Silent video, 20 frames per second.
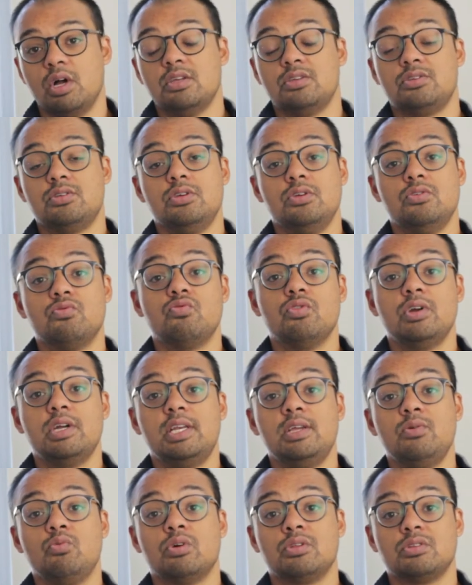So you
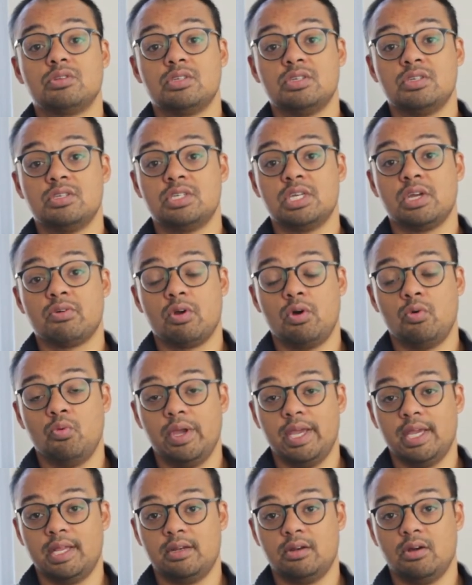really want to zero
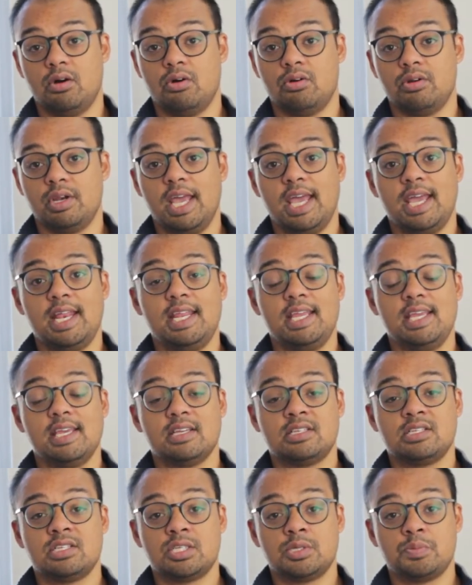in on any
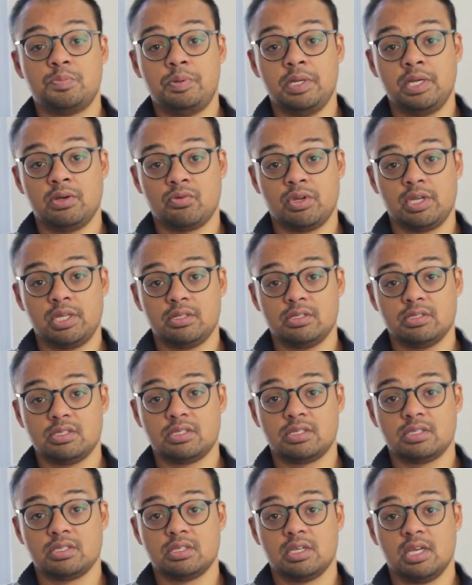
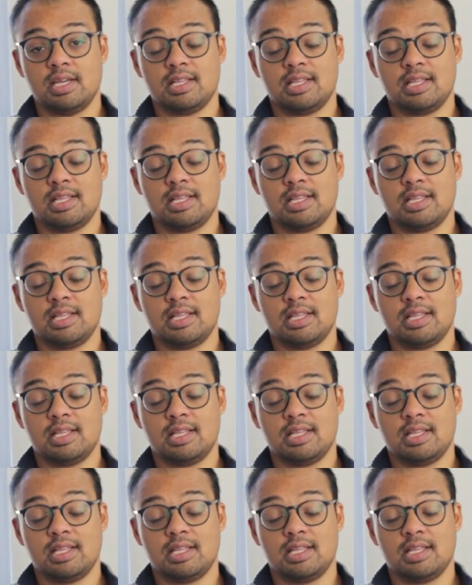experience